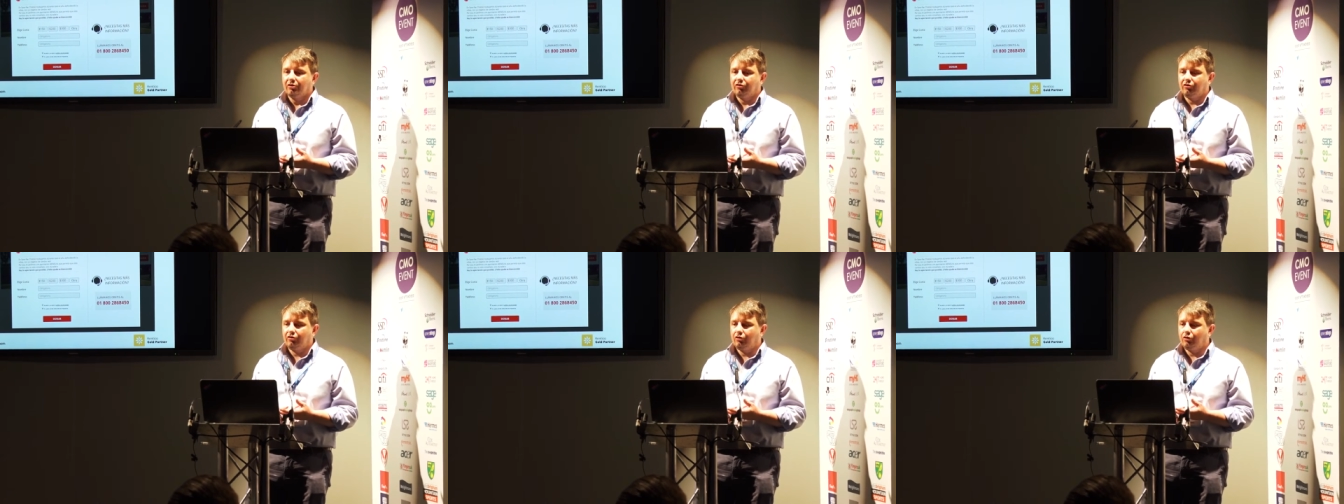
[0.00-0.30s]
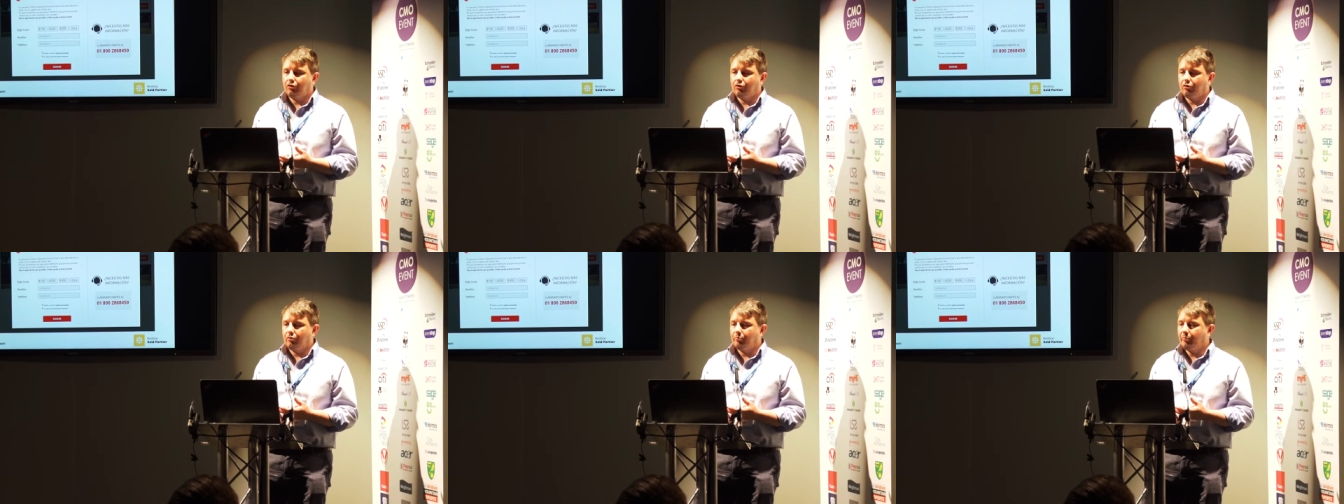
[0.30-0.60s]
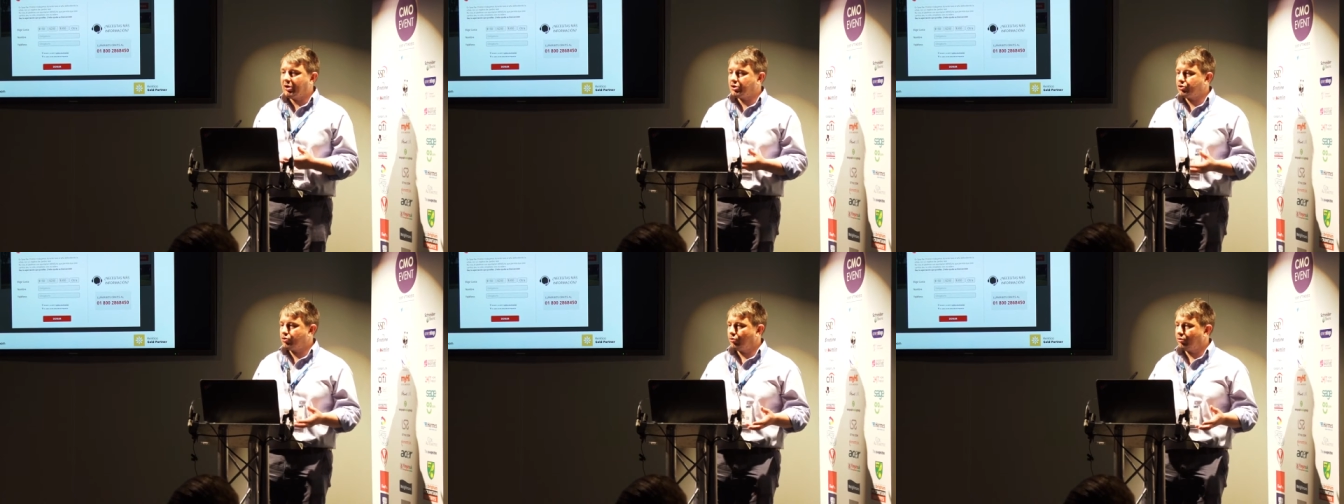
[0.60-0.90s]
to
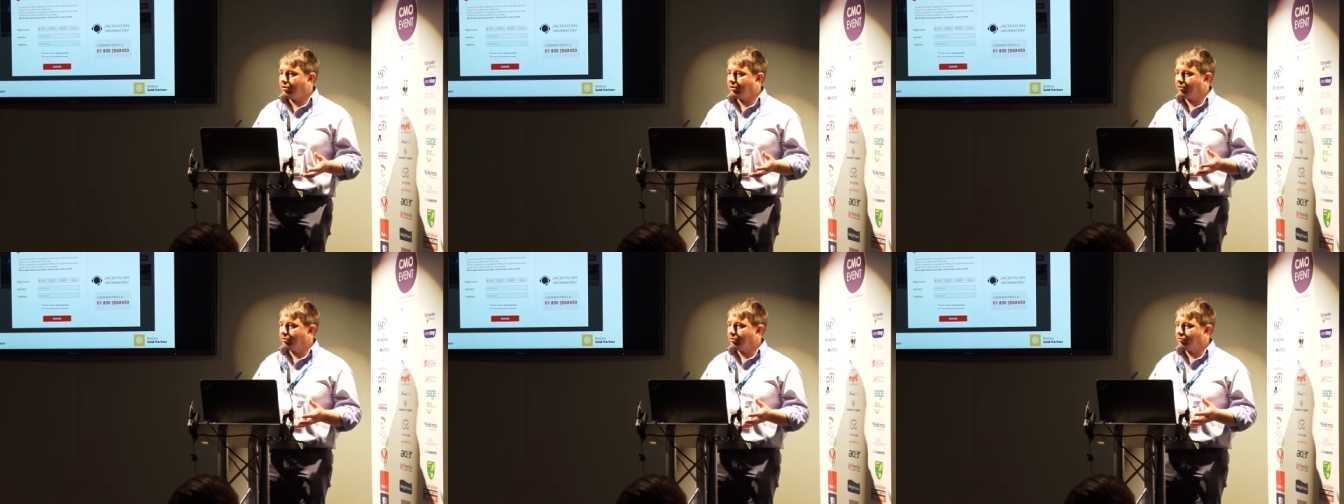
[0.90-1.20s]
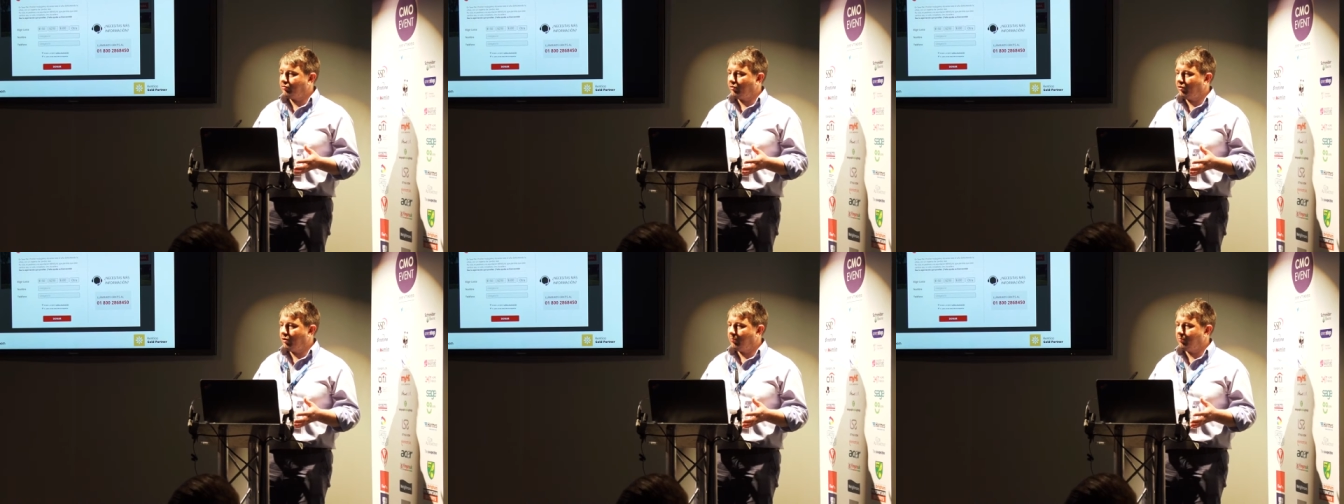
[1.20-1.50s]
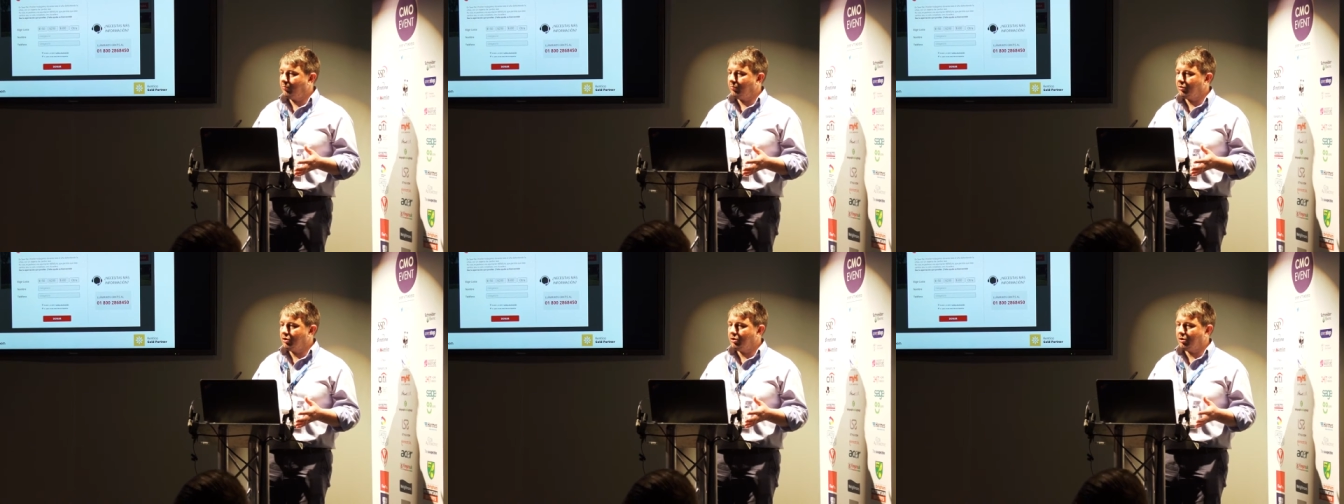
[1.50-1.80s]
make sure that
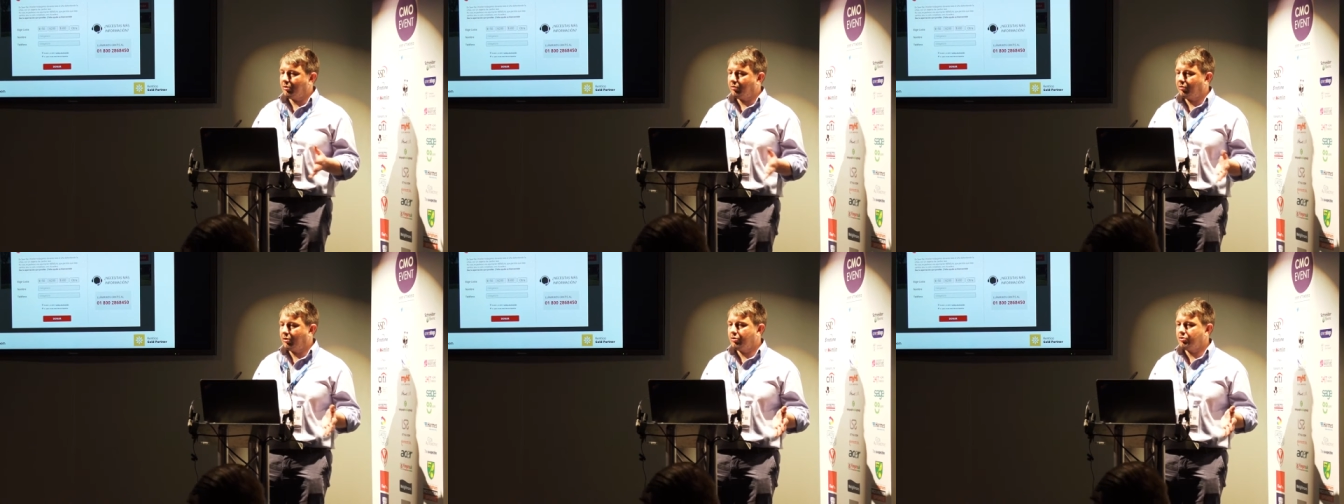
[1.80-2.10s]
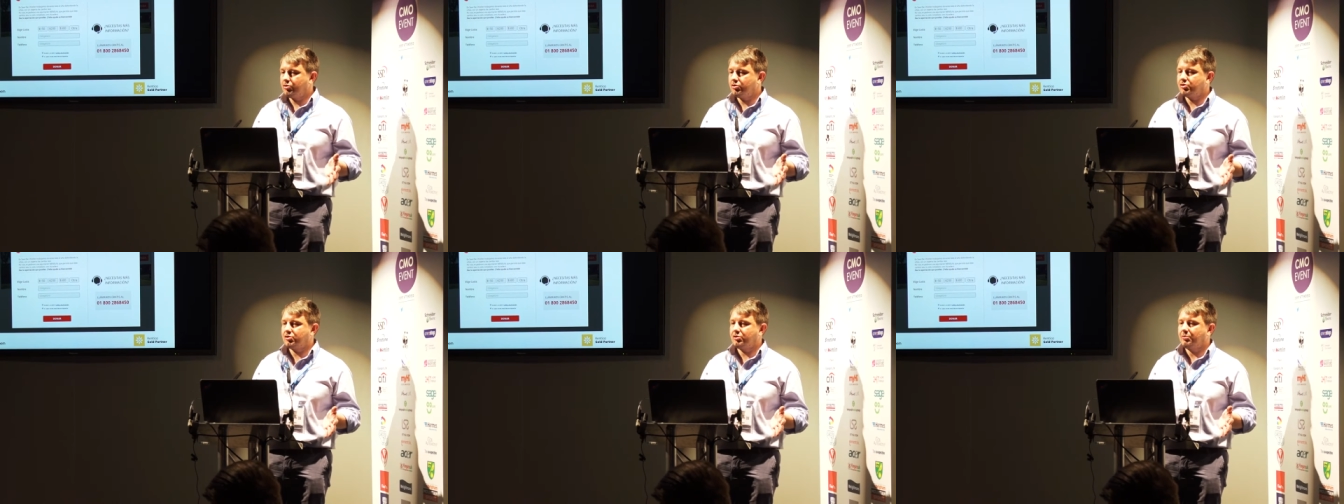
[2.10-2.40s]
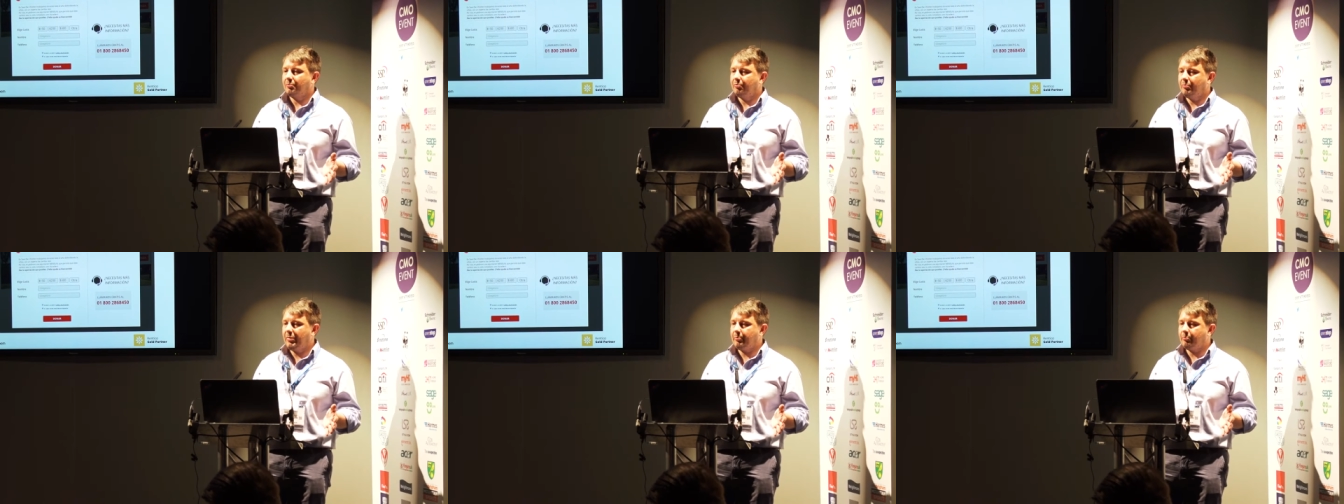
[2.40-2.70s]
um, you know those
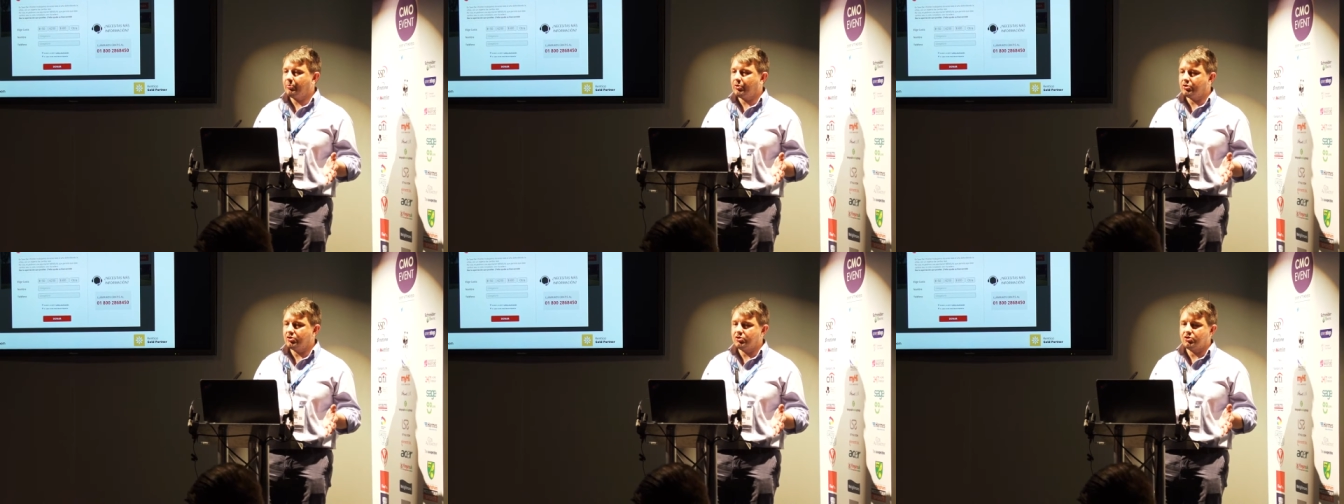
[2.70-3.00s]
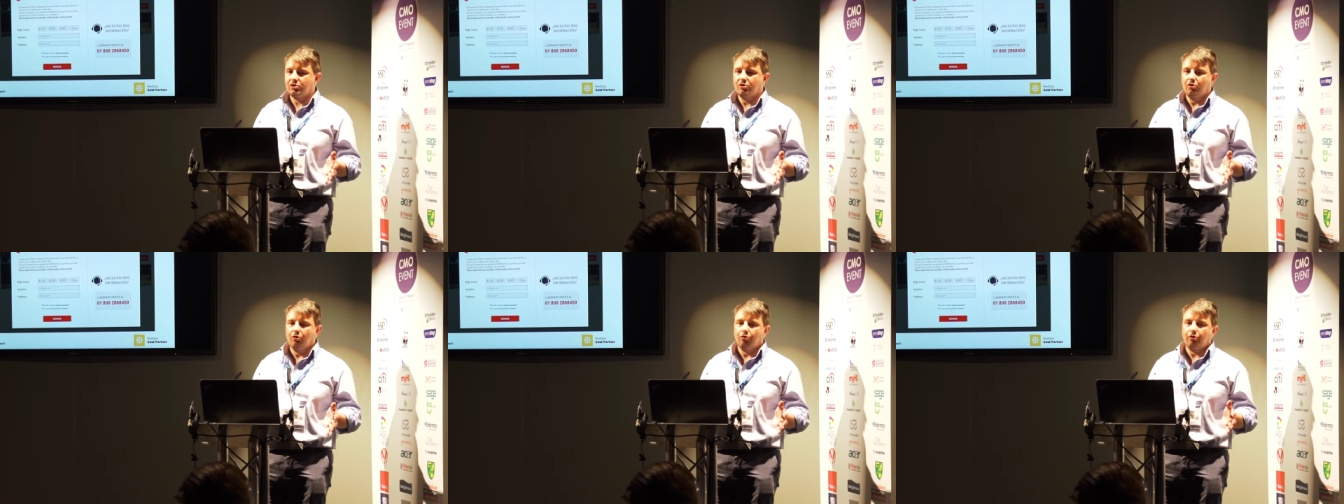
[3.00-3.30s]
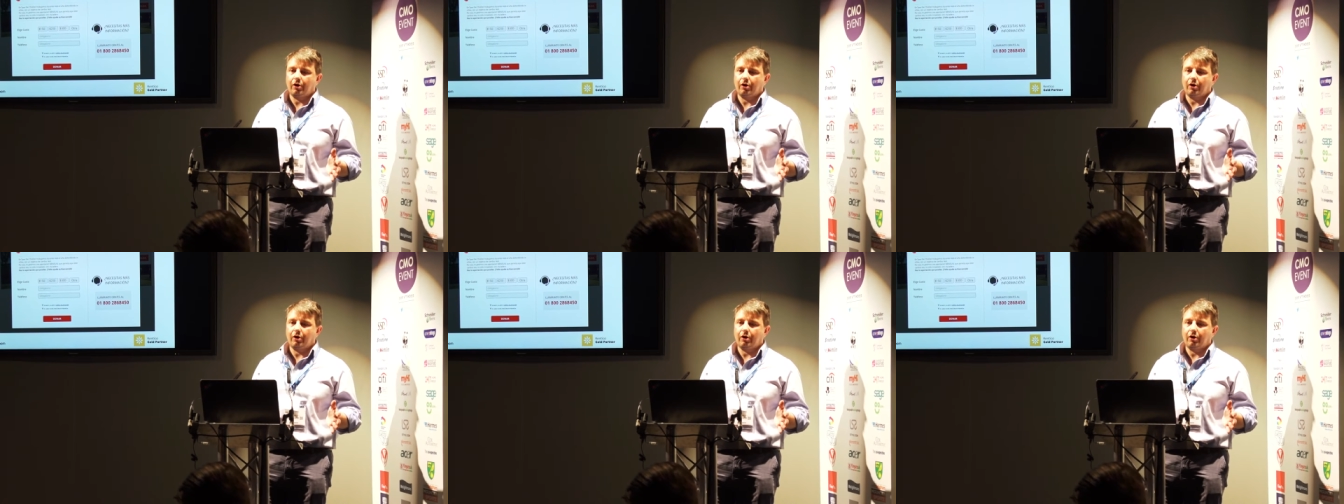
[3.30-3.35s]
members